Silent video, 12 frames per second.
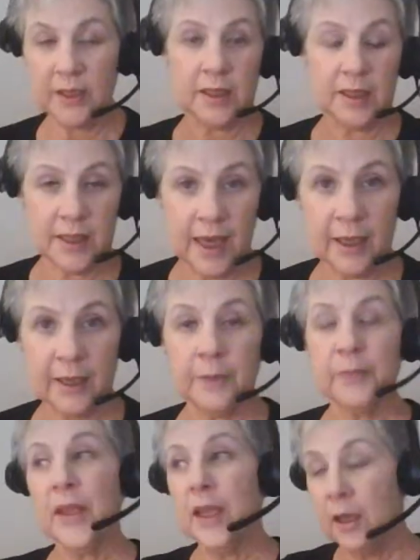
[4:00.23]
to say it,
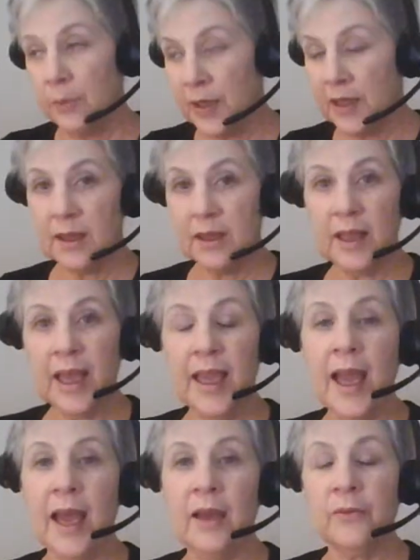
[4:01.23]
but they
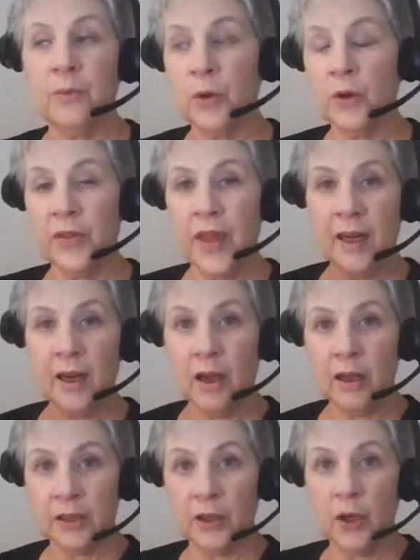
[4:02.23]
have more of that
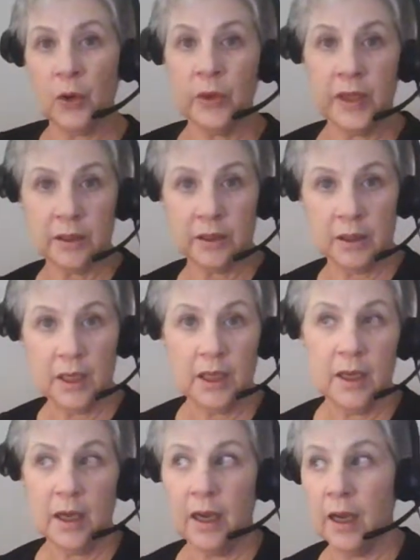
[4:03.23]
ongoing
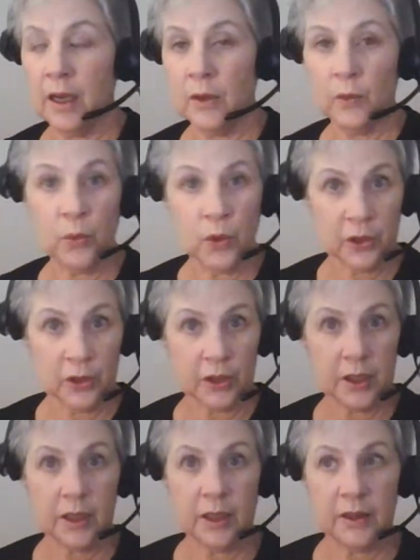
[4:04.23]

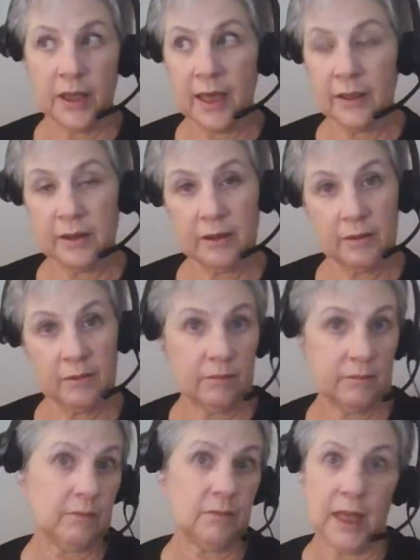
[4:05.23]
work
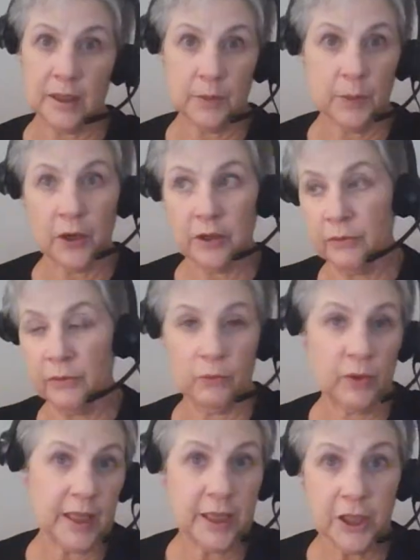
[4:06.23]
that's part of
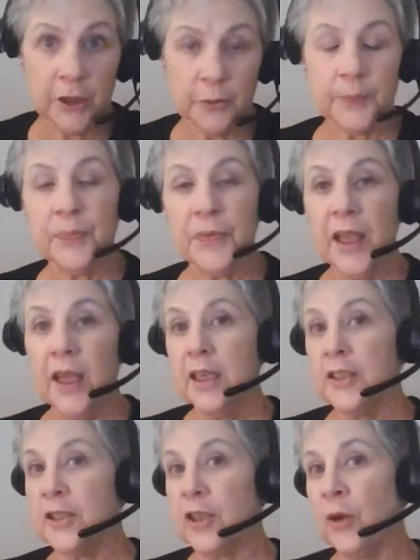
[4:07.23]
what they do.
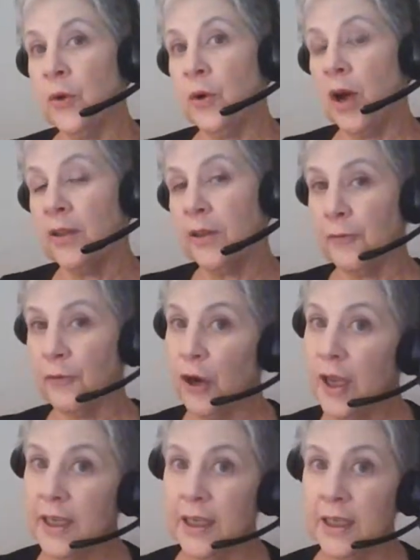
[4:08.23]
So on the
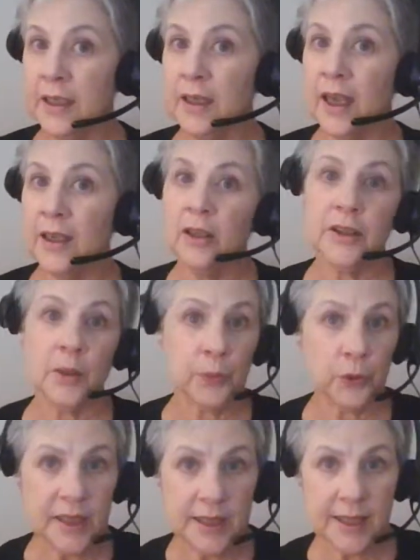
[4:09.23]
front end, I call it the
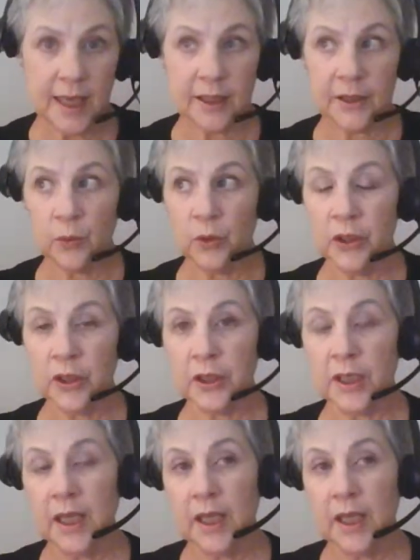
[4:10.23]
pre-selling work.